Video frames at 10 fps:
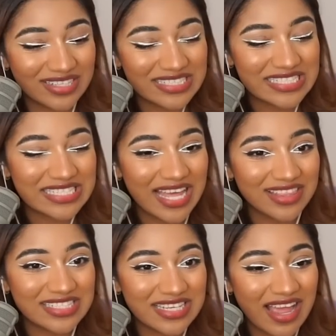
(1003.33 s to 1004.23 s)
This is
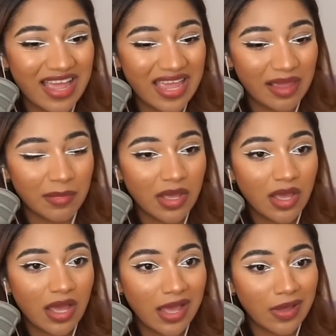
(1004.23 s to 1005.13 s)
not the time.
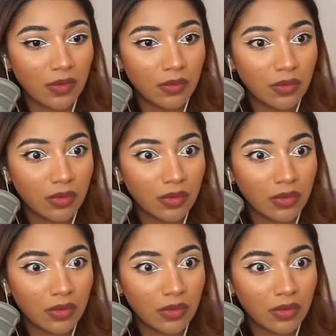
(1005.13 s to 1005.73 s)
Uh-oh.